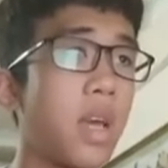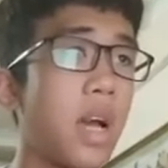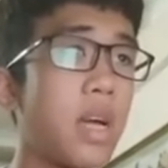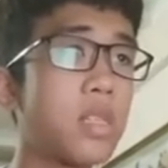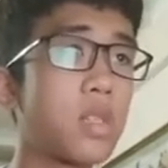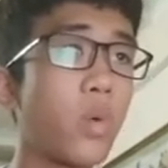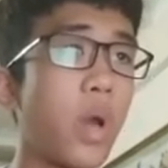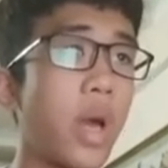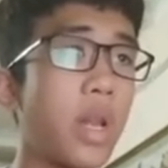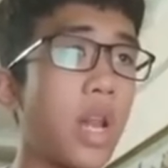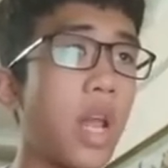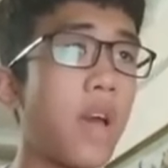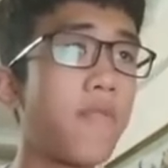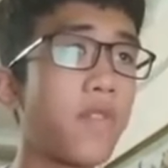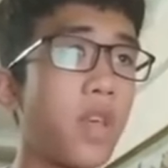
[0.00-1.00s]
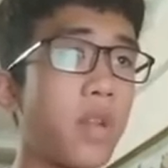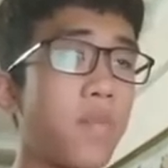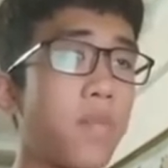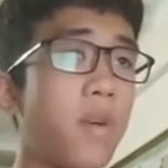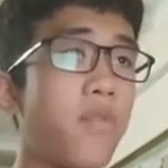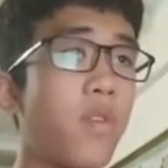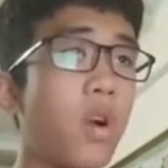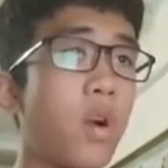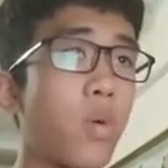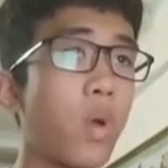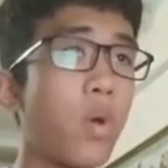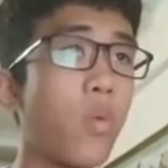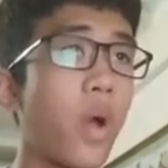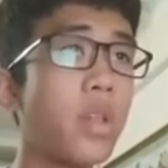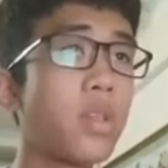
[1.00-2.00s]
as we had left it before
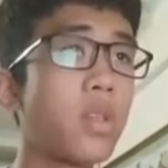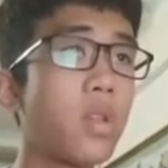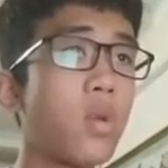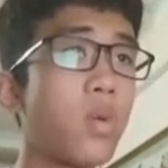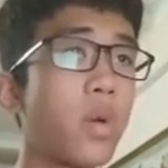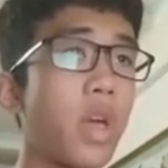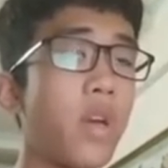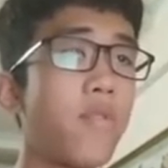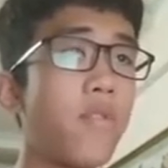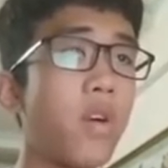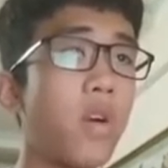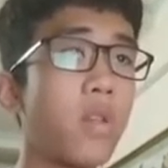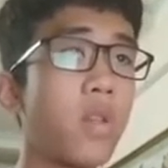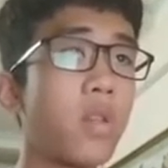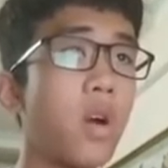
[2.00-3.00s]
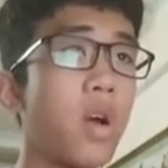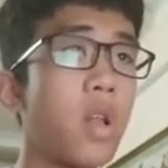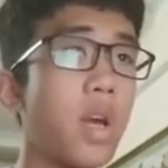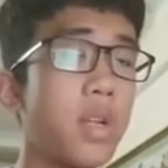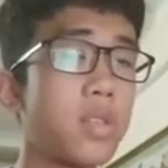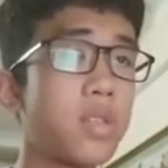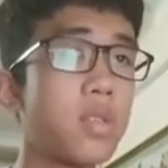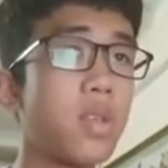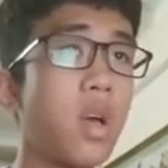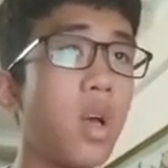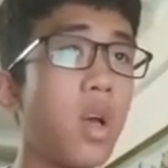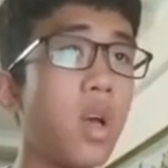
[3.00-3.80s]
we went looking for the toilets.